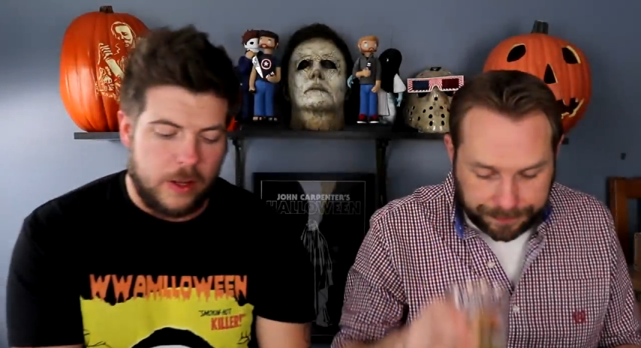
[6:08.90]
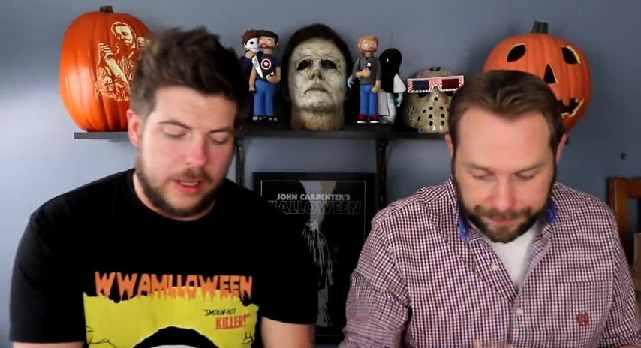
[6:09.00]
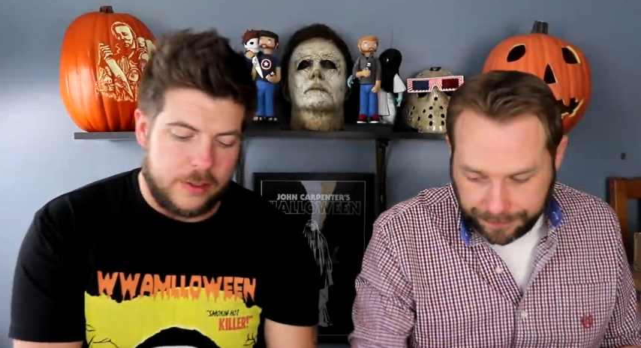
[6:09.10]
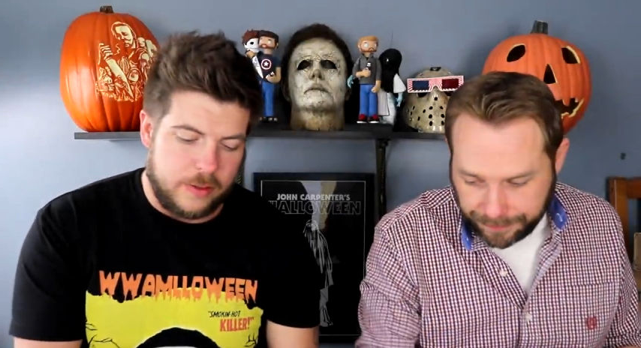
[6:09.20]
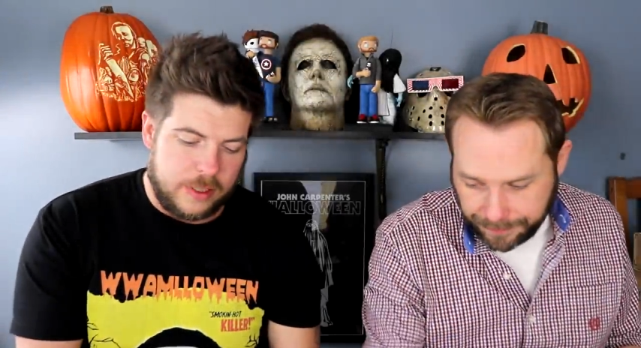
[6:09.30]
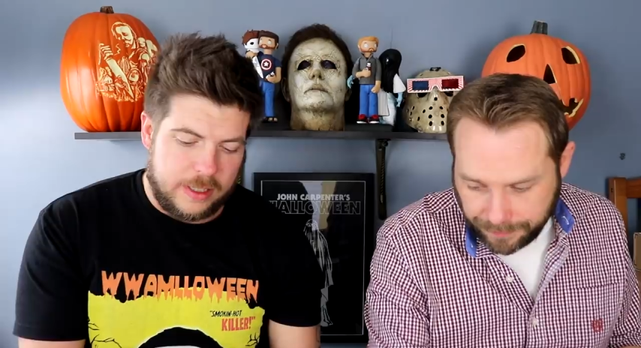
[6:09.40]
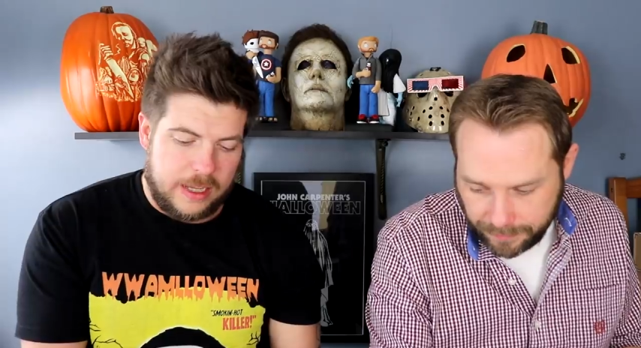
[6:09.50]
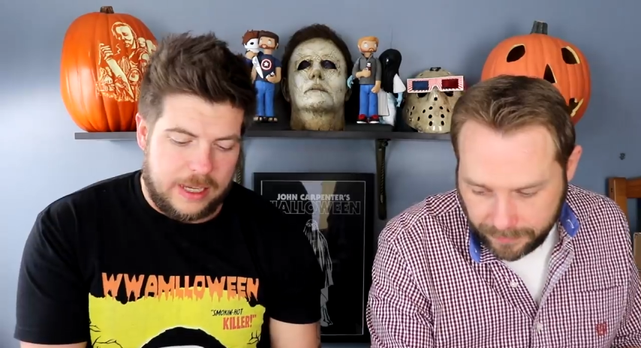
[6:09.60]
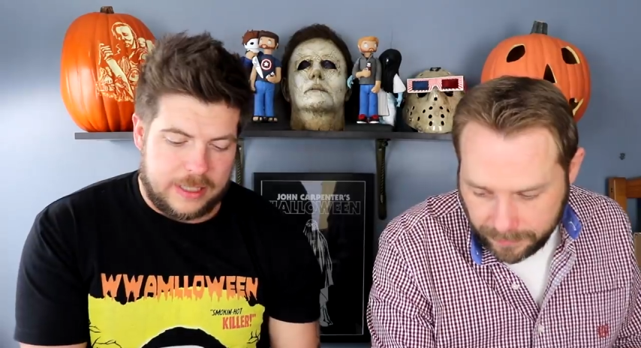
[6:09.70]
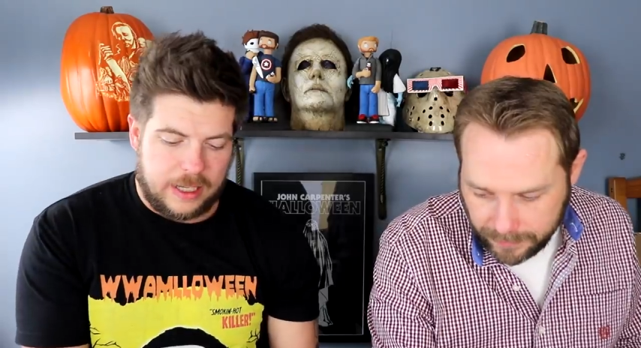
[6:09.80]
Speaker 1: like, dude,
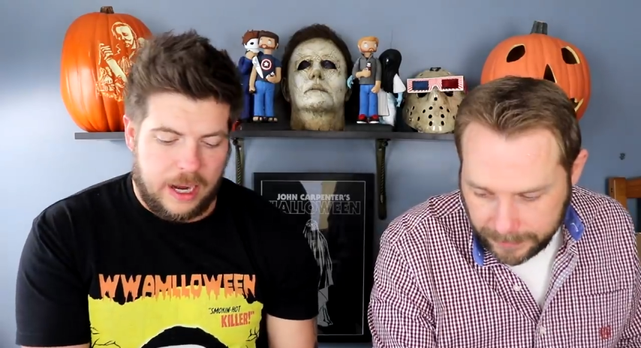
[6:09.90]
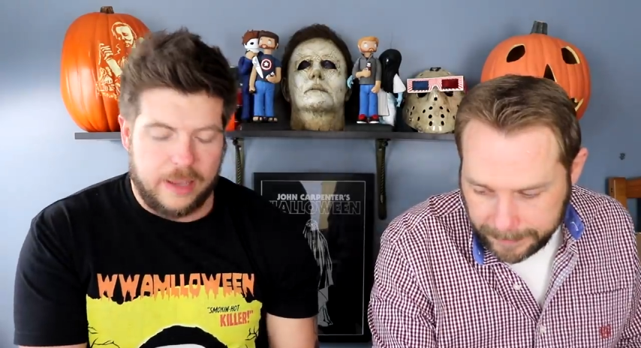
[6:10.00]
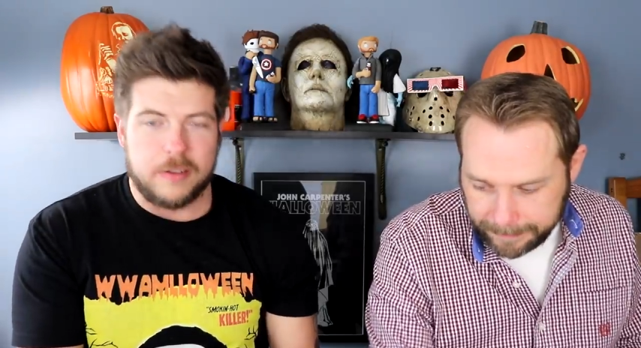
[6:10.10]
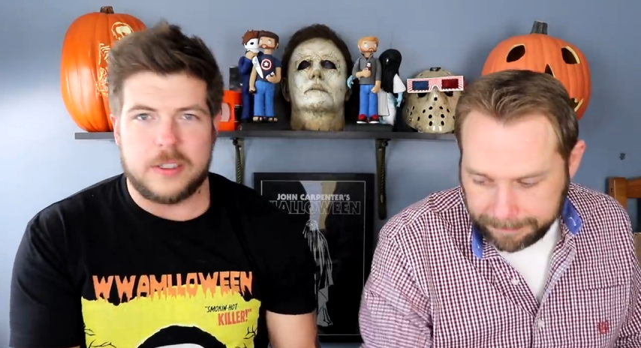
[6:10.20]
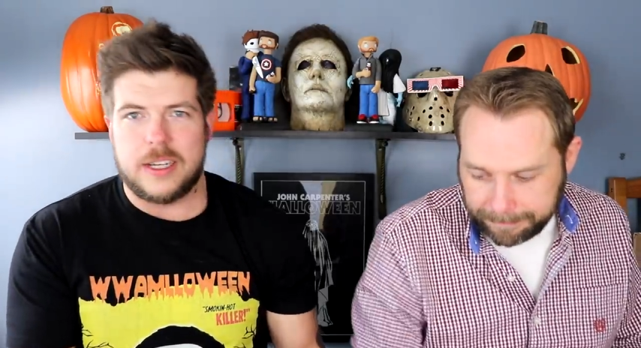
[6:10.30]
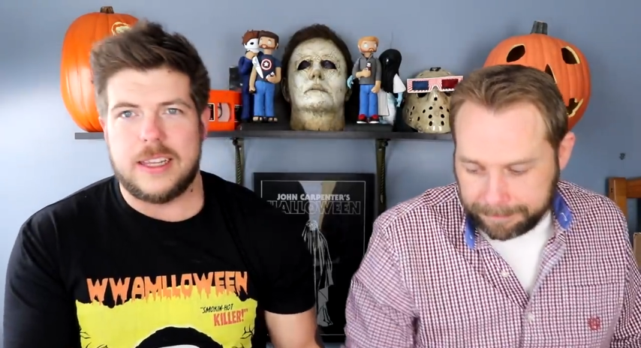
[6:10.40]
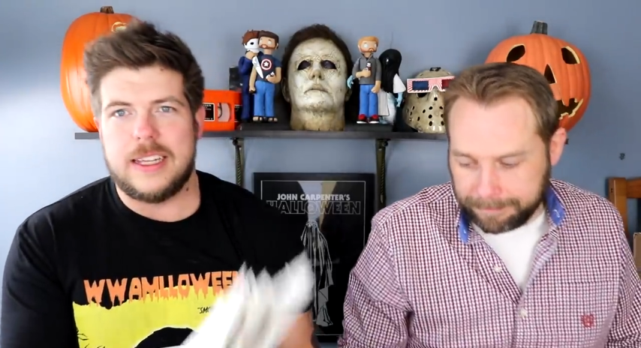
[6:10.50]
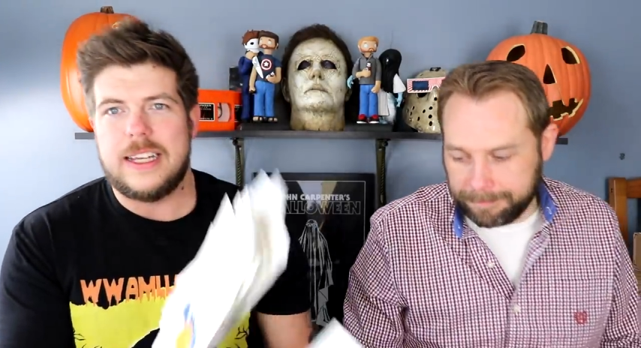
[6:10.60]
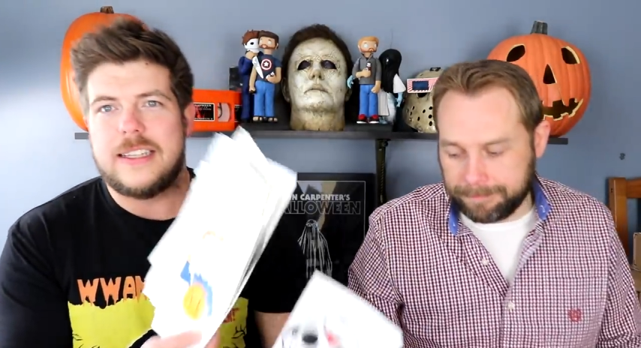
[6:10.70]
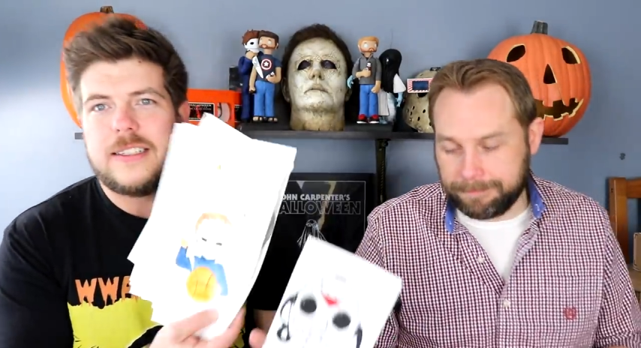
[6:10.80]
guys, the colors in
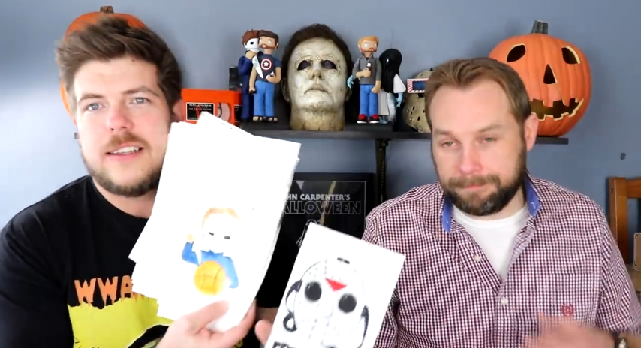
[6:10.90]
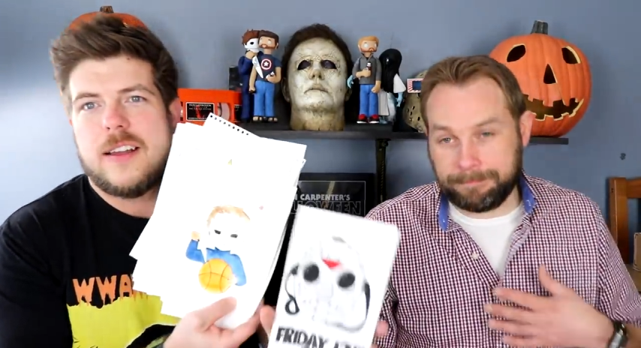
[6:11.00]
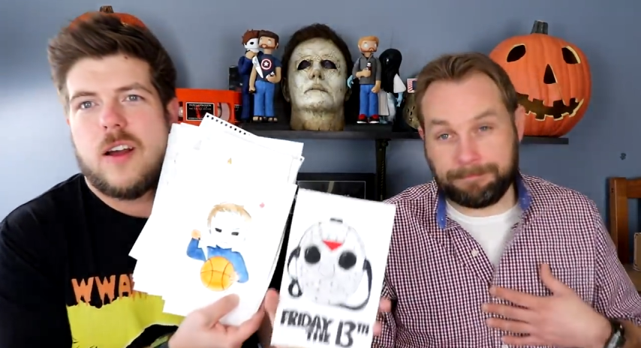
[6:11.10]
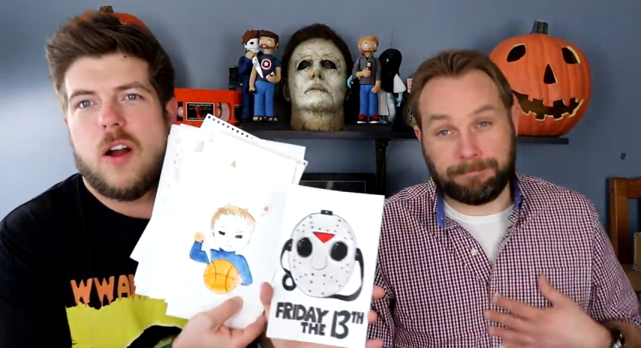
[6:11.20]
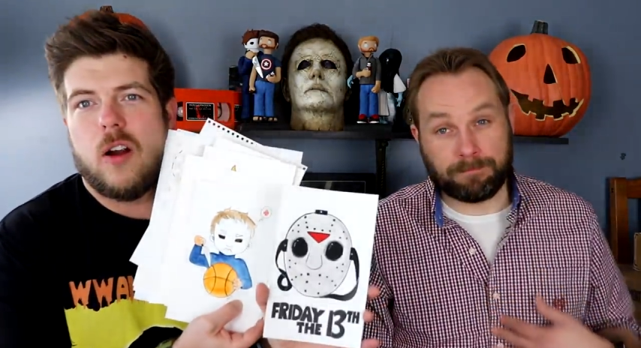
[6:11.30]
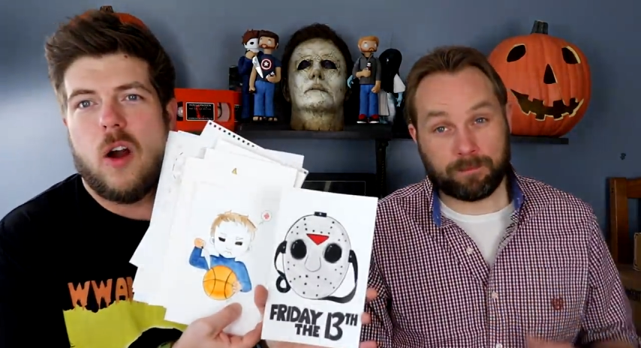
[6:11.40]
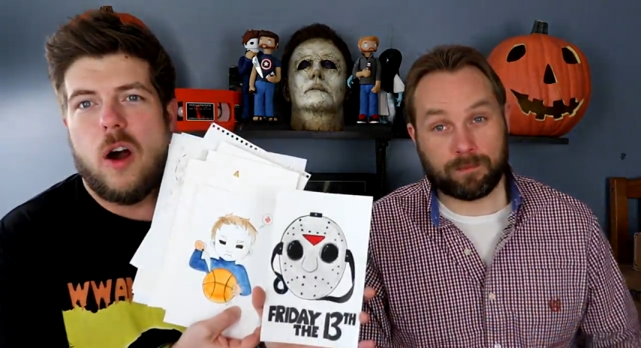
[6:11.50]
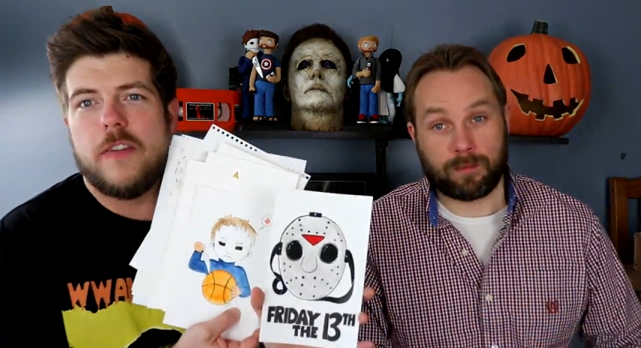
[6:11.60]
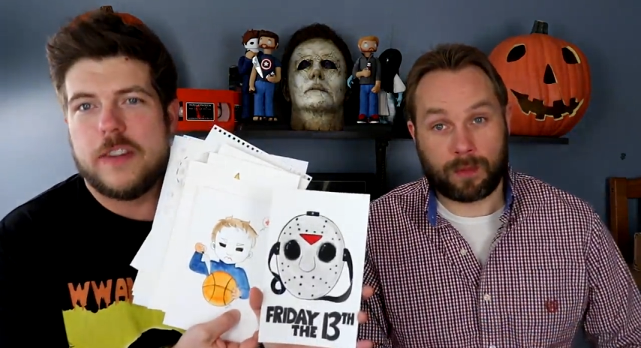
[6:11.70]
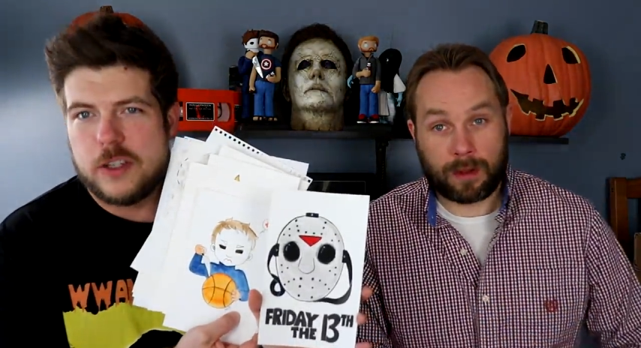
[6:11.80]
these are off the